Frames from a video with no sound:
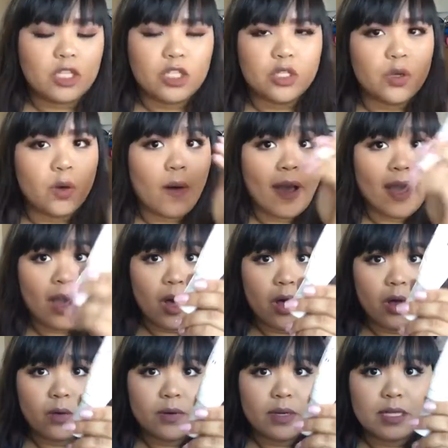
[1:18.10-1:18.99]
so I
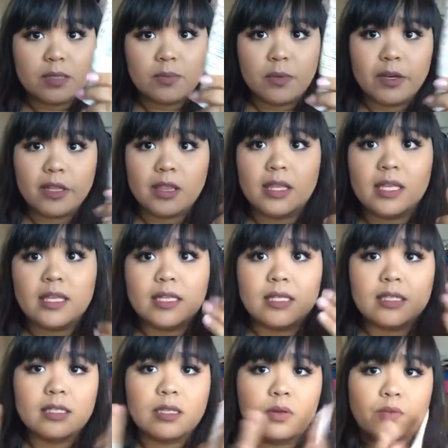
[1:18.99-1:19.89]
always put
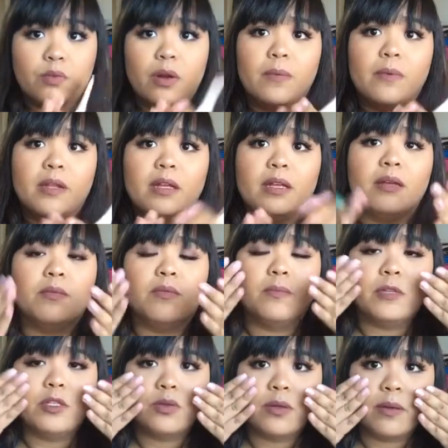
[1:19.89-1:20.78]
this, rub it
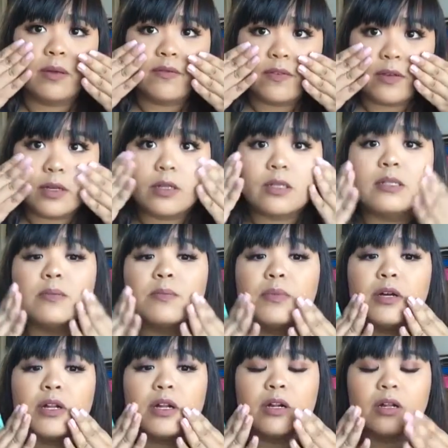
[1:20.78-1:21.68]
between my fingers
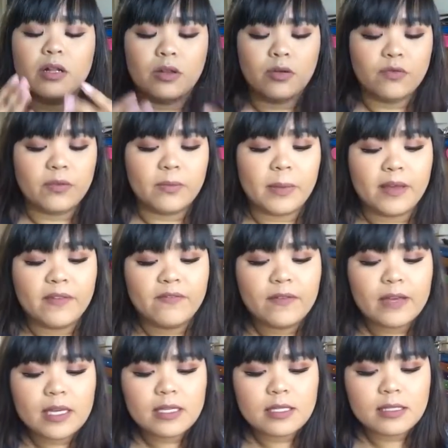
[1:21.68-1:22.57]
and put it all over my
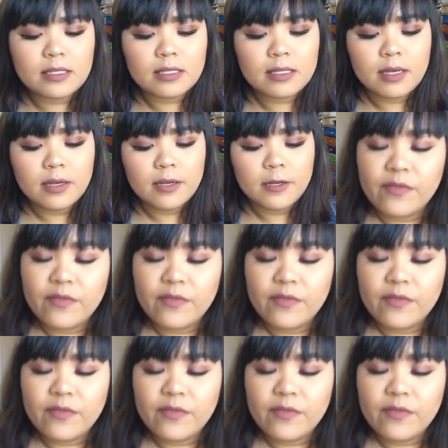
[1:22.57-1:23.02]
face.